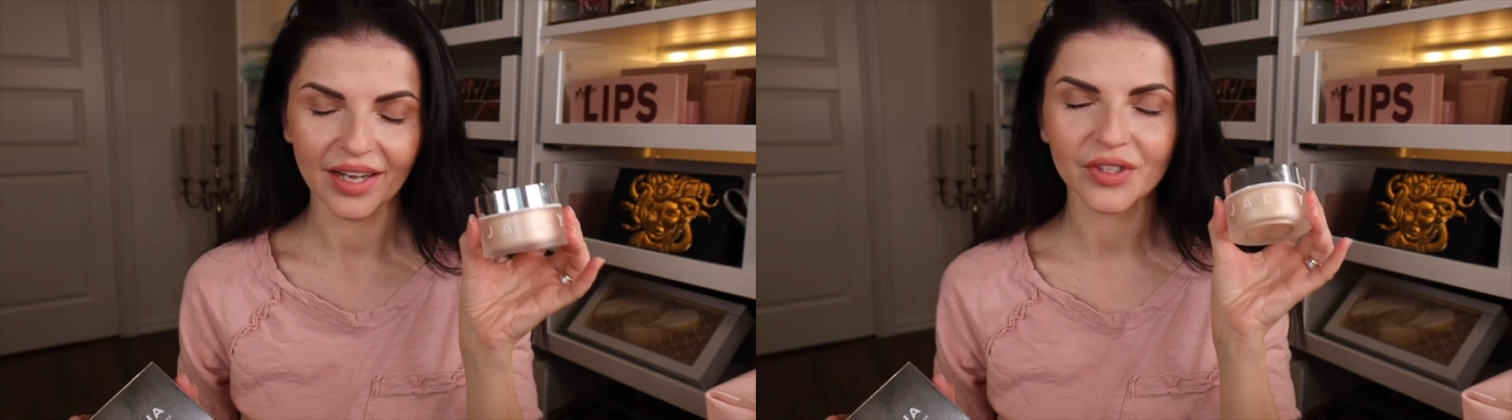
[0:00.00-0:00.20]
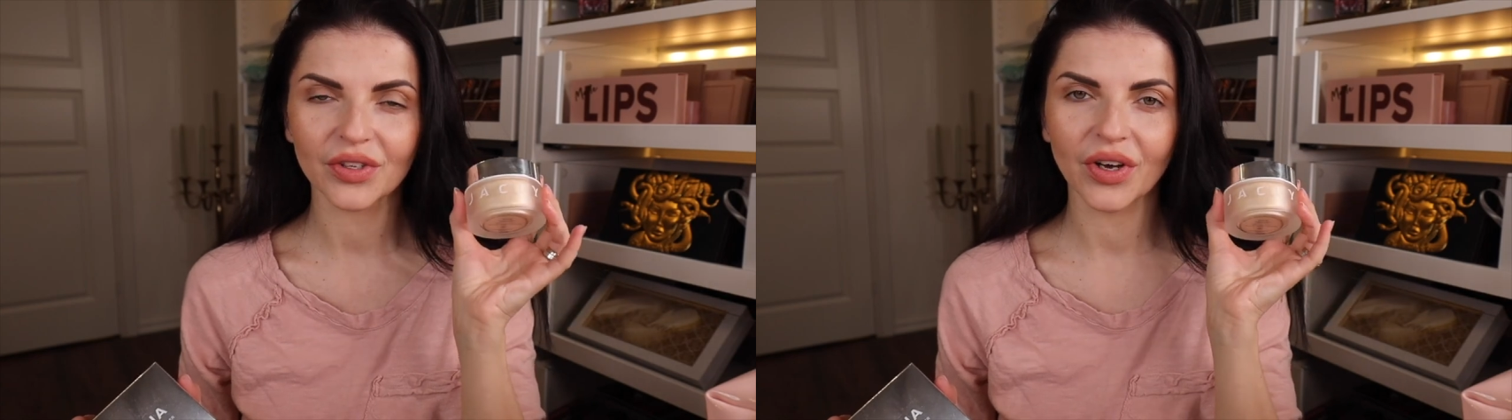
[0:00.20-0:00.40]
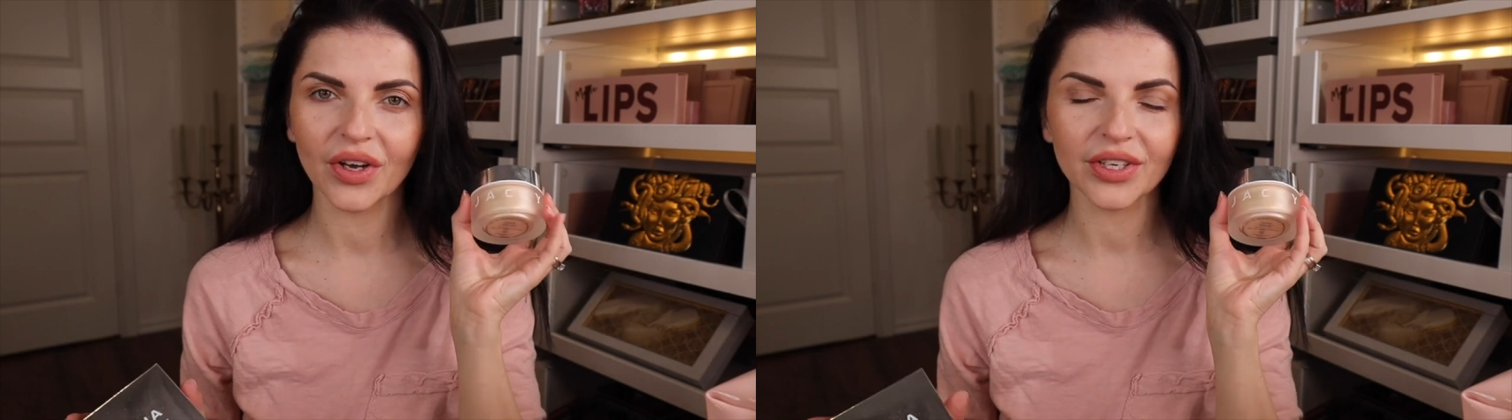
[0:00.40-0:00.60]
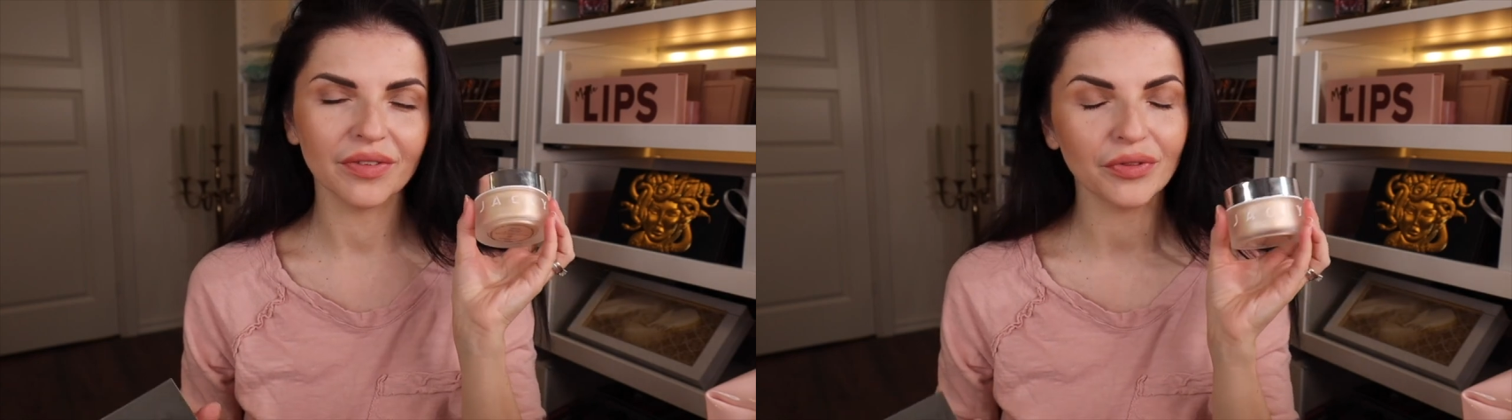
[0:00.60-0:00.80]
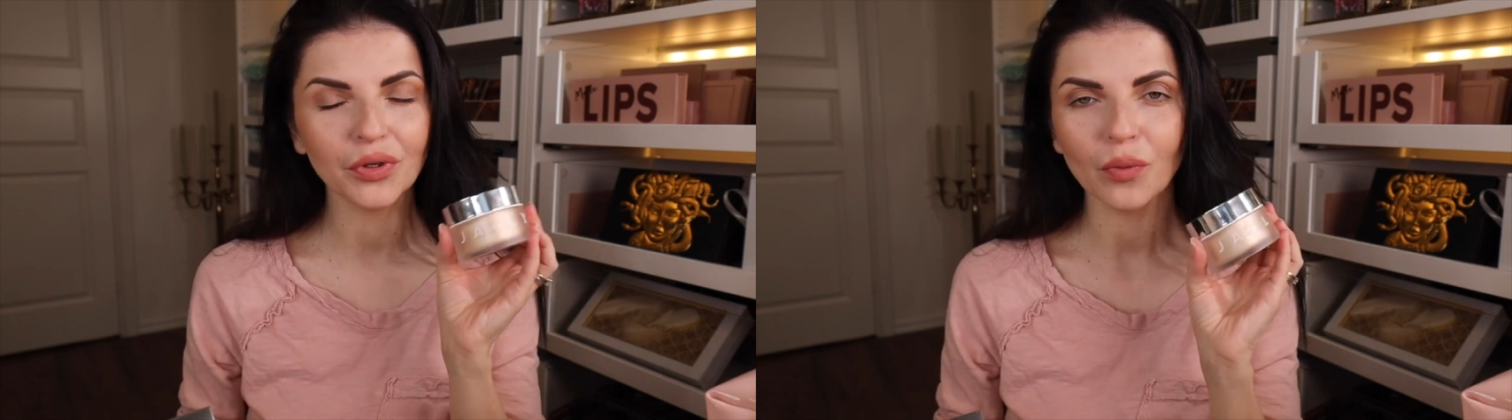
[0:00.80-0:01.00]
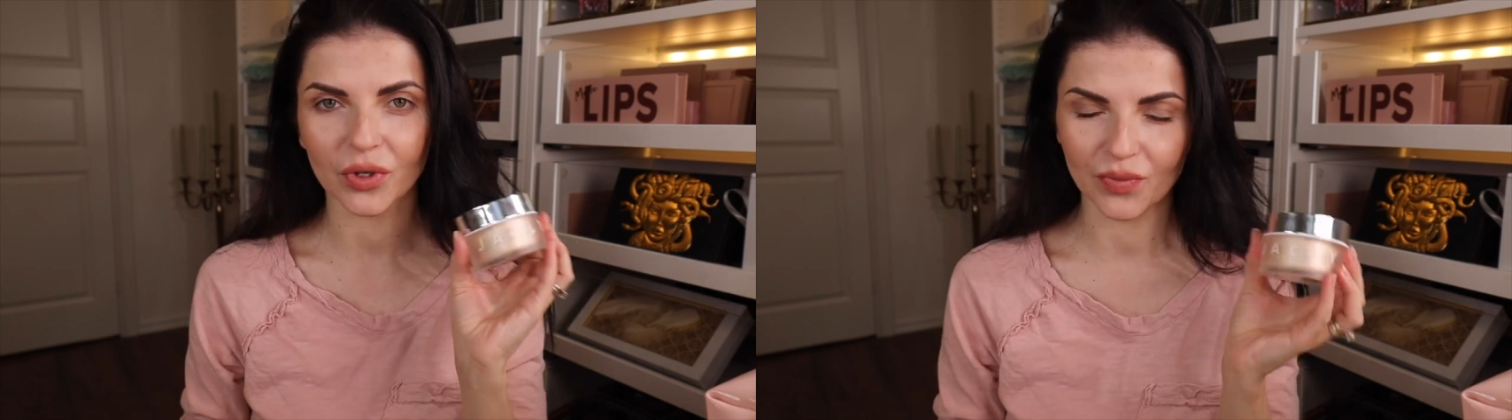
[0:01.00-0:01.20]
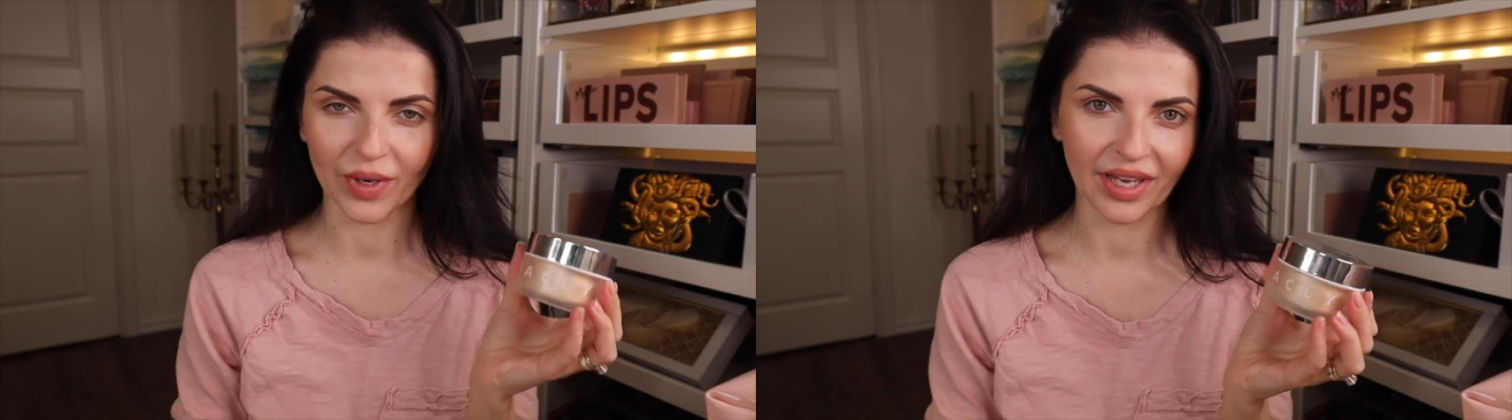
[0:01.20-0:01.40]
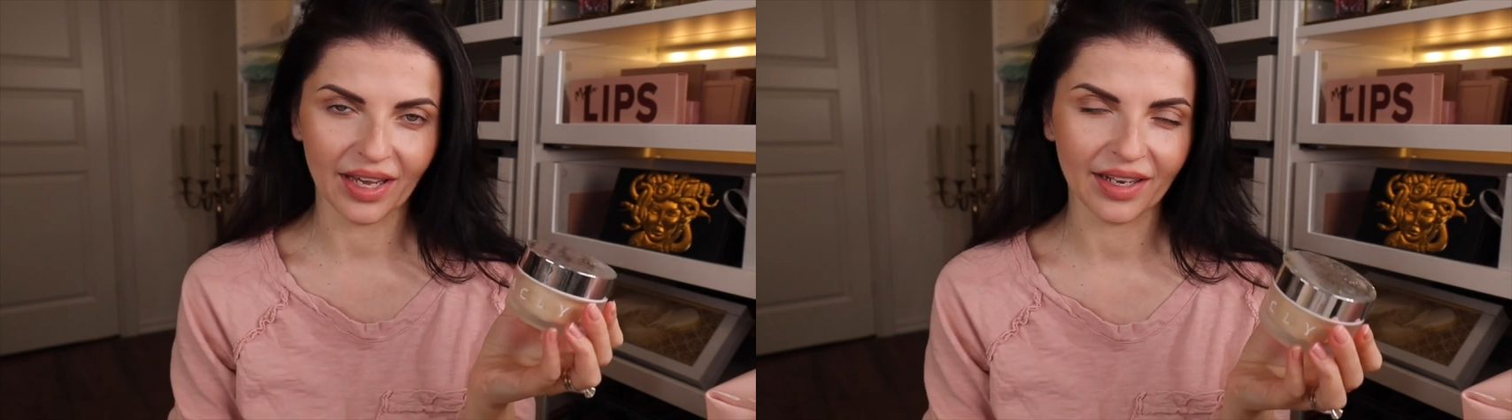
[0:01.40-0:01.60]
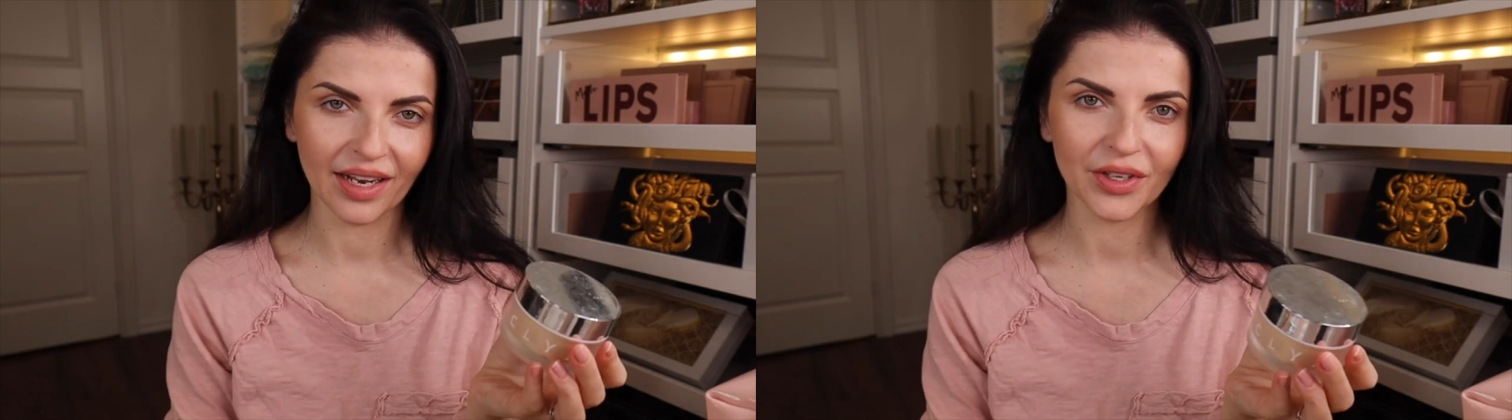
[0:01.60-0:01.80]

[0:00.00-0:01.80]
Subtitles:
So if you watch my channel,